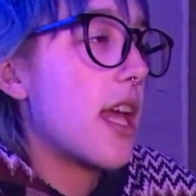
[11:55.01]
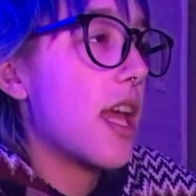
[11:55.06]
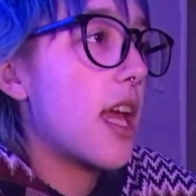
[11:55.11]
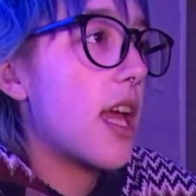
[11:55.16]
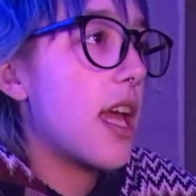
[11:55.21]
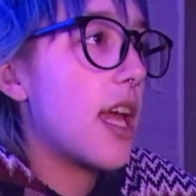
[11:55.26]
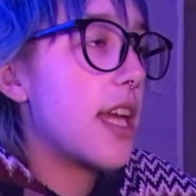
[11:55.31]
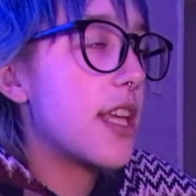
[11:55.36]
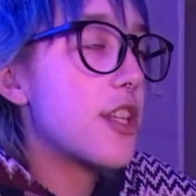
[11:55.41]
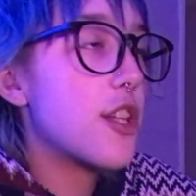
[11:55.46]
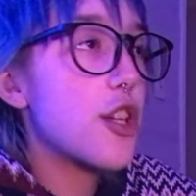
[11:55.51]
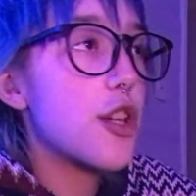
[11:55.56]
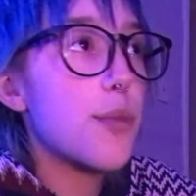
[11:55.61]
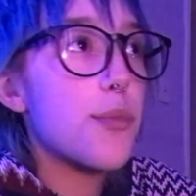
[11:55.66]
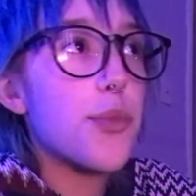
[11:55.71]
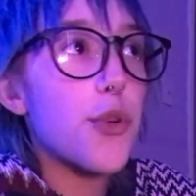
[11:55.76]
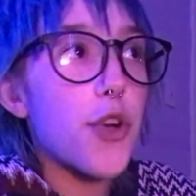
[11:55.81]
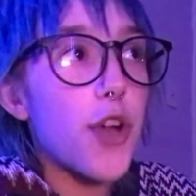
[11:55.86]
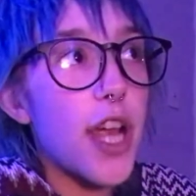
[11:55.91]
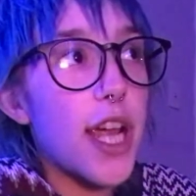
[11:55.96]
in your
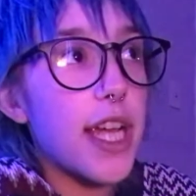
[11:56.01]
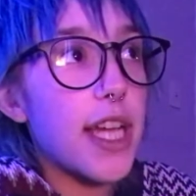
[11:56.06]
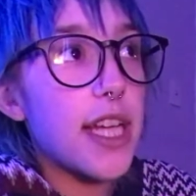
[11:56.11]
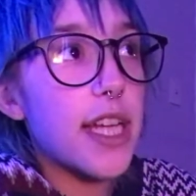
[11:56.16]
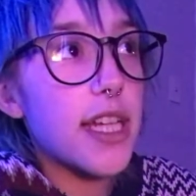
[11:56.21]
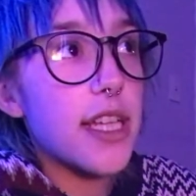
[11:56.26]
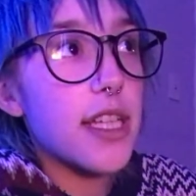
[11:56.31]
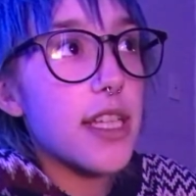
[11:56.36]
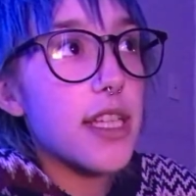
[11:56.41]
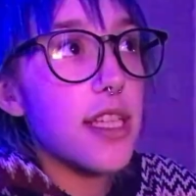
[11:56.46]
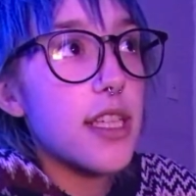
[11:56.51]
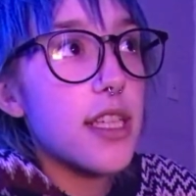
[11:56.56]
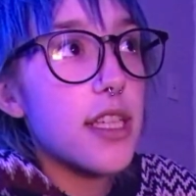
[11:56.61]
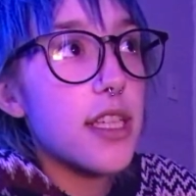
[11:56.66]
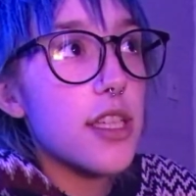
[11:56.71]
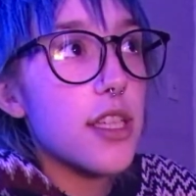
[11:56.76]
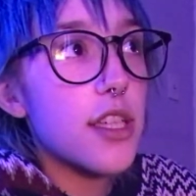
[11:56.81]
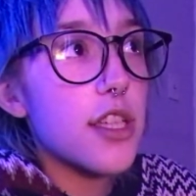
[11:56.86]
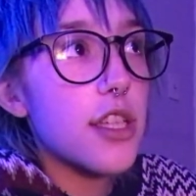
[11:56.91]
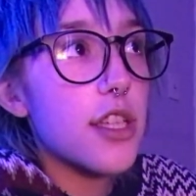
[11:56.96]
brain
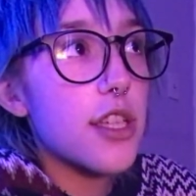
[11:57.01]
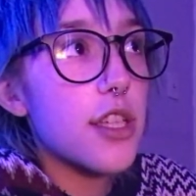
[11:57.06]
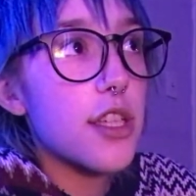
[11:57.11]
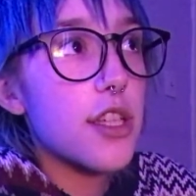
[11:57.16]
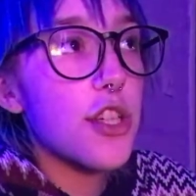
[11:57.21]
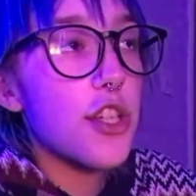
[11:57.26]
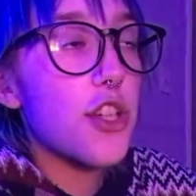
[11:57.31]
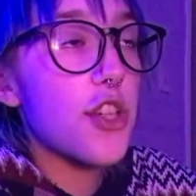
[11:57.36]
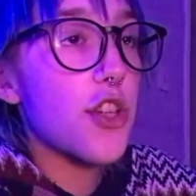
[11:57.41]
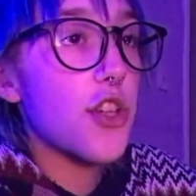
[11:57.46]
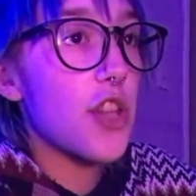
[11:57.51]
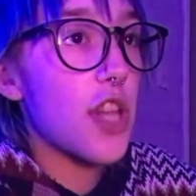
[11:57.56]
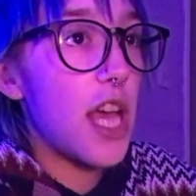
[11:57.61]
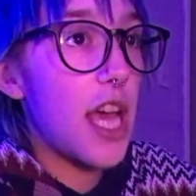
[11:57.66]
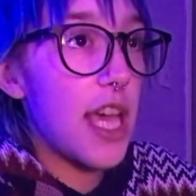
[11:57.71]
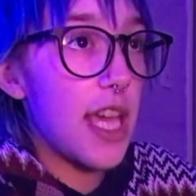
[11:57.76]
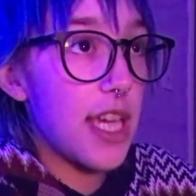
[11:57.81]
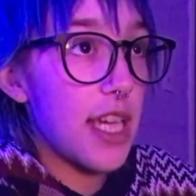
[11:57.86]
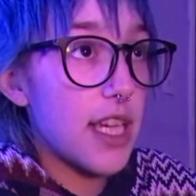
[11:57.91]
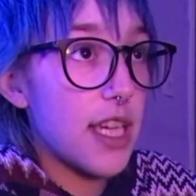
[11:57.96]
you're
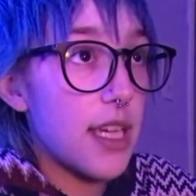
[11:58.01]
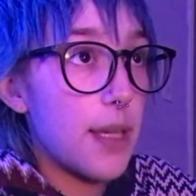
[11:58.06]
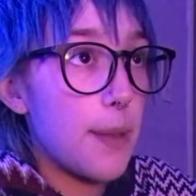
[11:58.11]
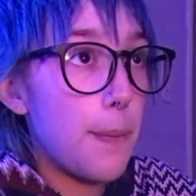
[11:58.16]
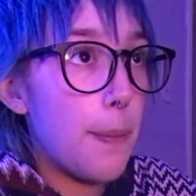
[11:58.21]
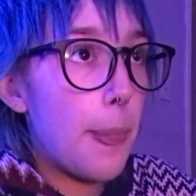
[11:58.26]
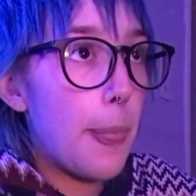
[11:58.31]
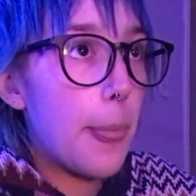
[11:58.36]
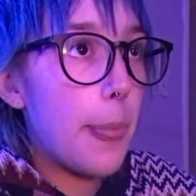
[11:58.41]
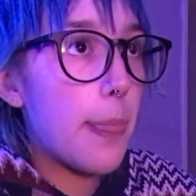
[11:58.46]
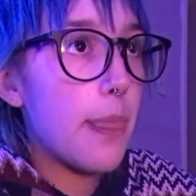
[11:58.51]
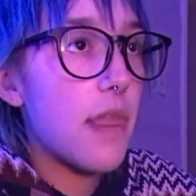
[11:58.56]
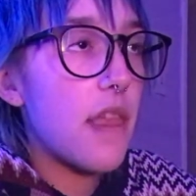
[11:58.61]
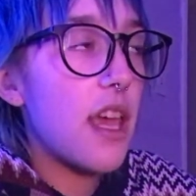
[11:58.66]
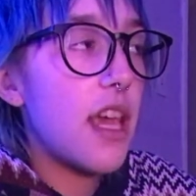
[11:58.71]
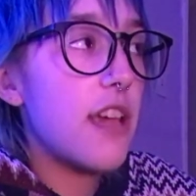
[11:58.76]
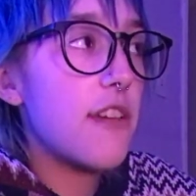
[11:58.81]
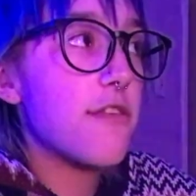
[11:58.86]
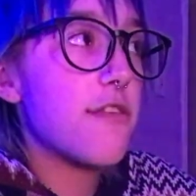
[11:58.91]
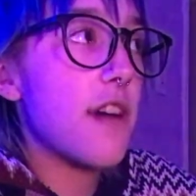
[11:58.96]
like
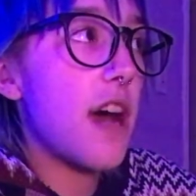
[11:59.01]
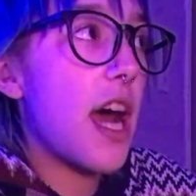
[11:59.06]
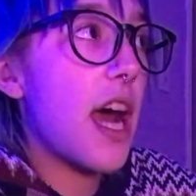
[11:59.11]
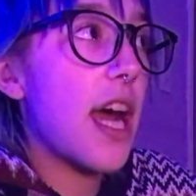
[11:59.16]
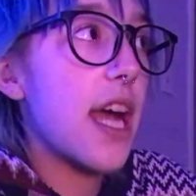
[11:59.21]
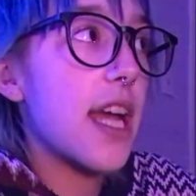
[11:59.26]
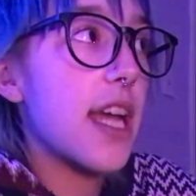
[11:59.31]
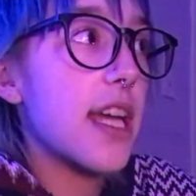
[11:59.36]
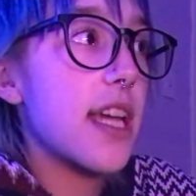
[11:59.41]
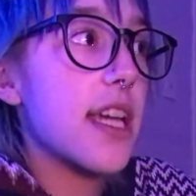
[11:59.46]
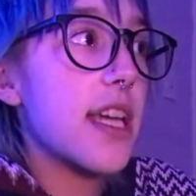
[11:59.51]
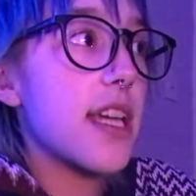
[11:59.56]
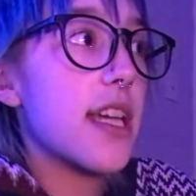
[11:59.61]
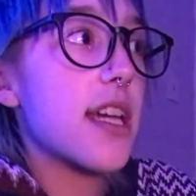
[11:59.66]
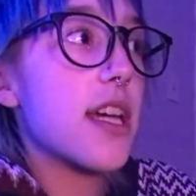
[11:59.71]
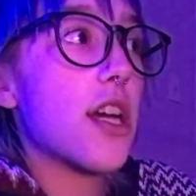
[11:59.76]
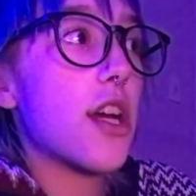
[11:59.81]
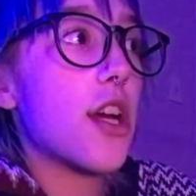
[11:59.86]
if I